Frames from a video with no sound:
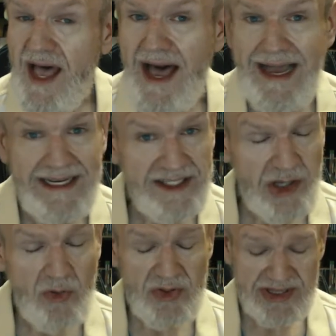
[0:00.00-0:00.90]
I
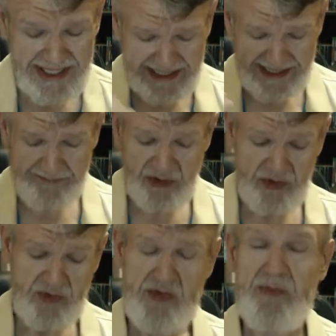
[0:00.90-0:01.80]
don't think I'm going
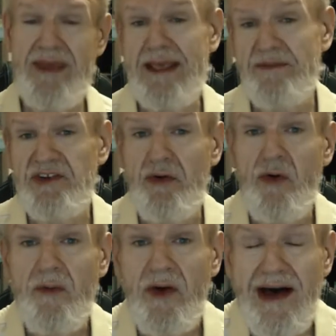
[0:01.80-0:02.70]
to be able
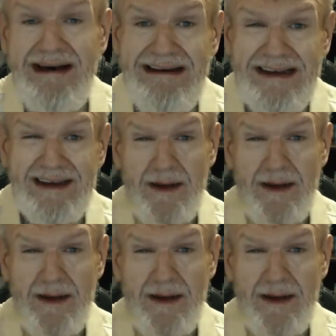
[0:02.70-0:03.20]
to uh,